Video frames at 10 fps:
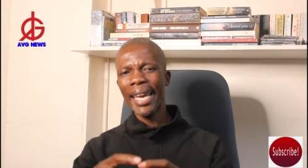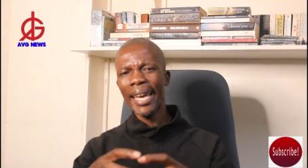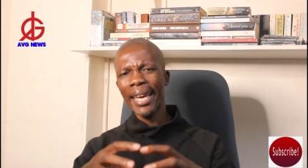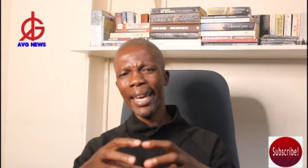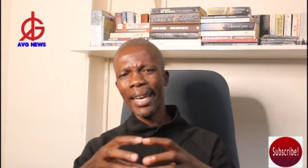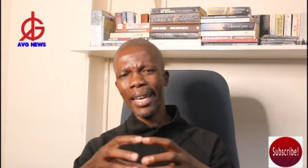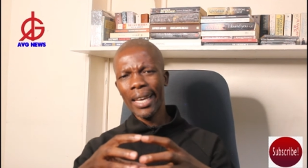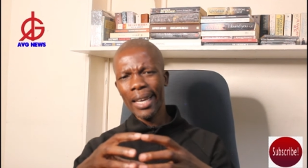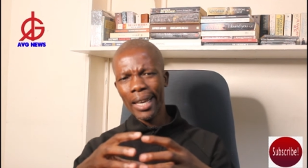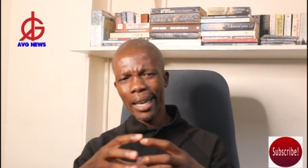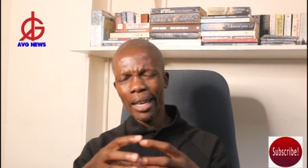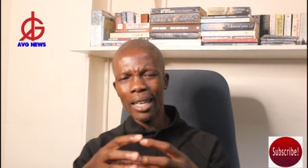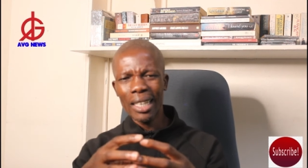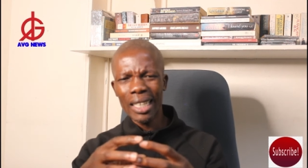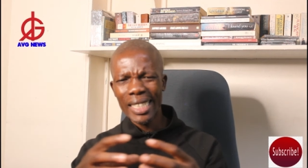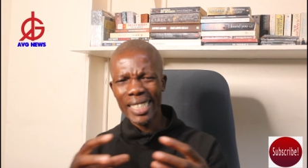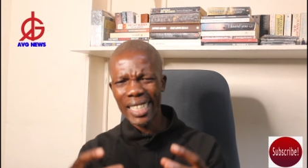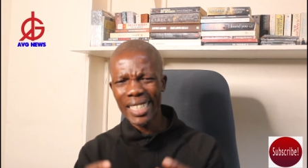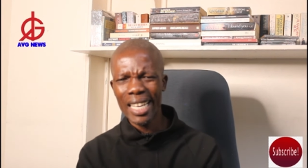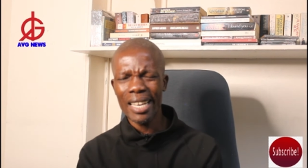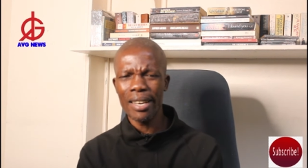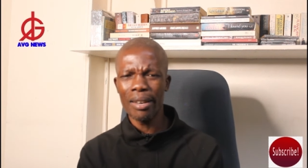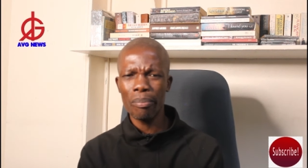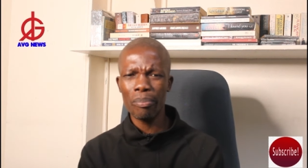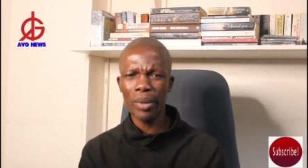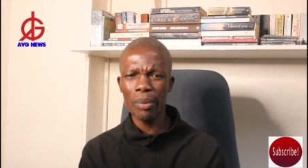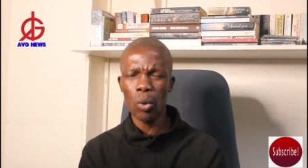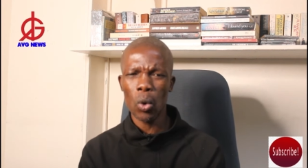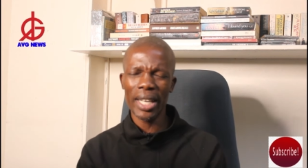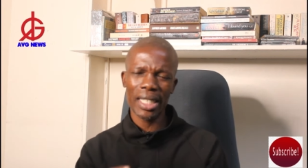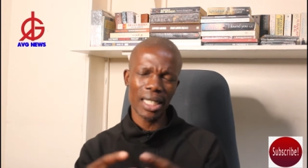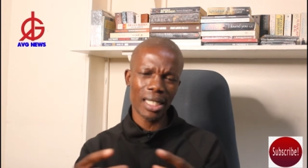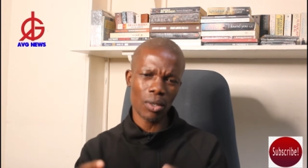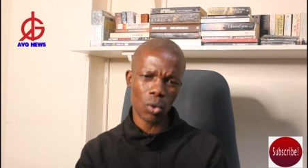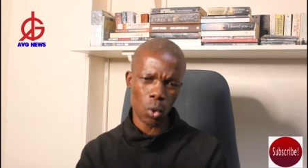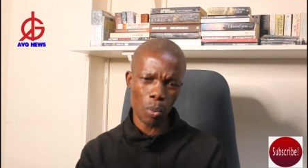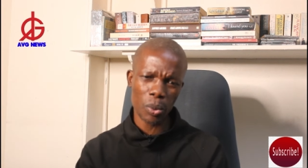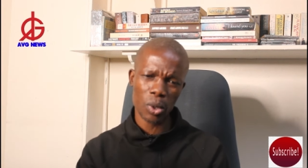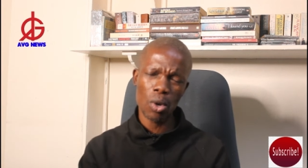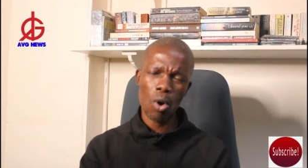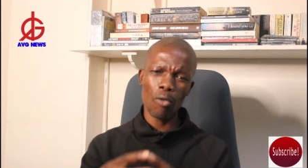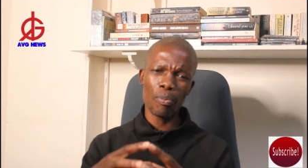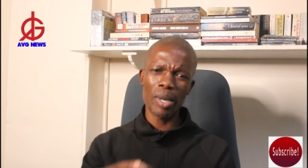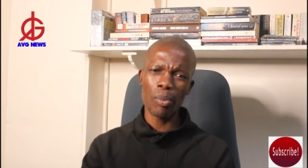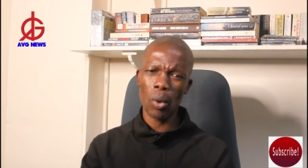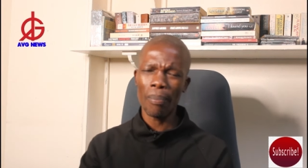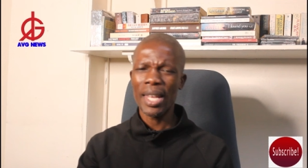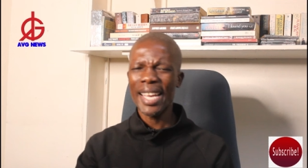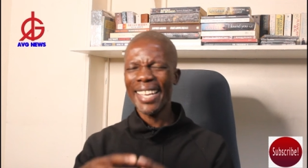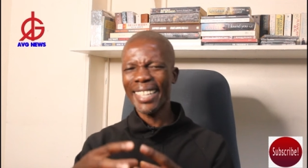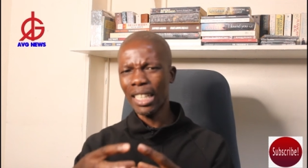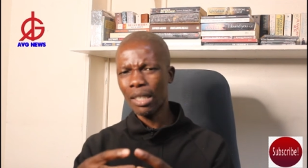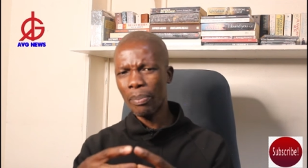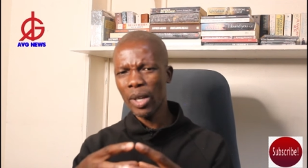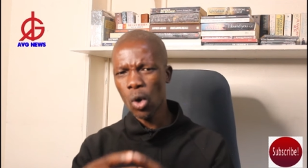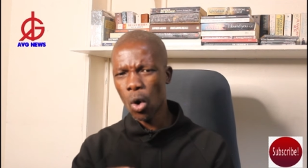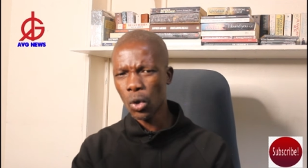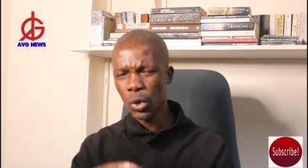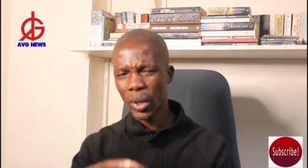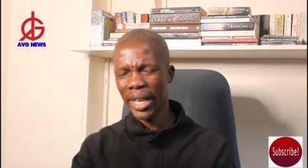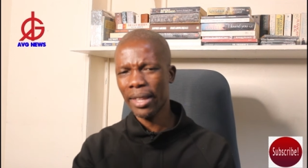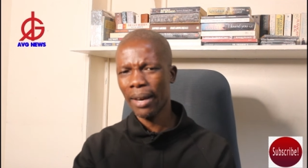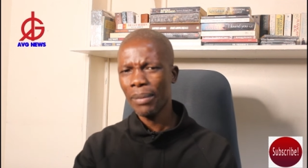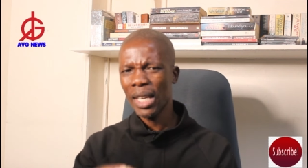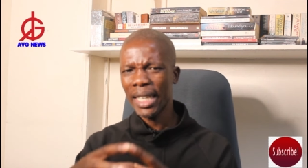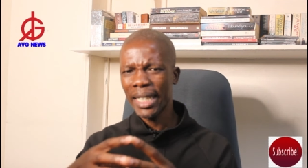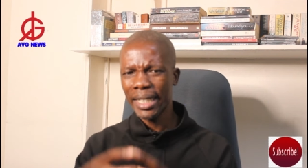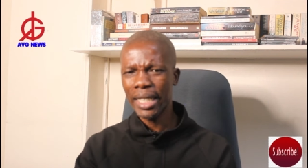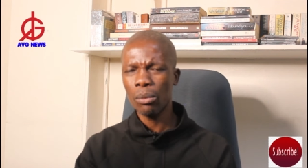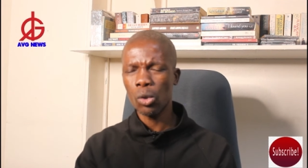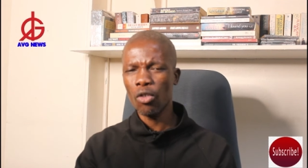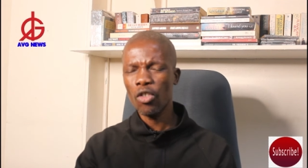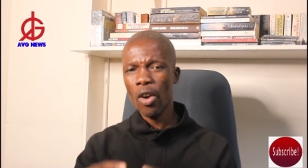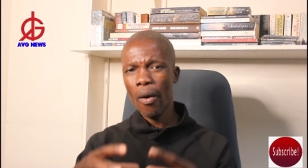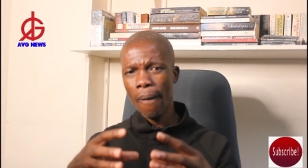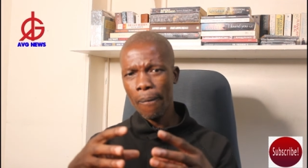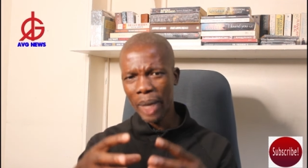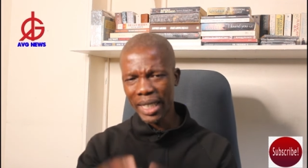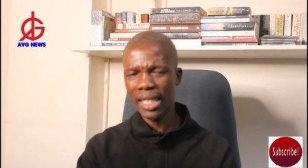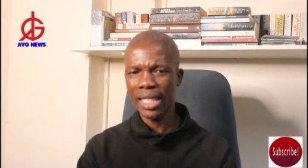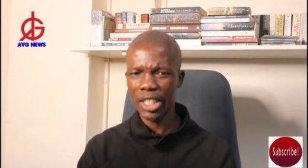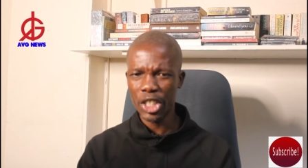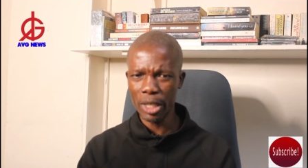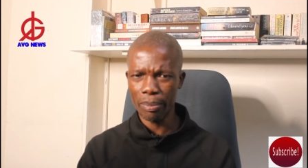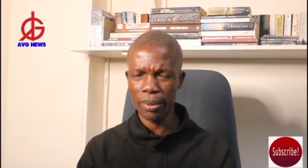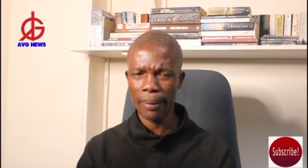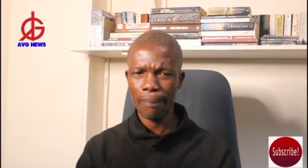a, a, a certain people, a certain groups of people that belong together in terms of partisanship.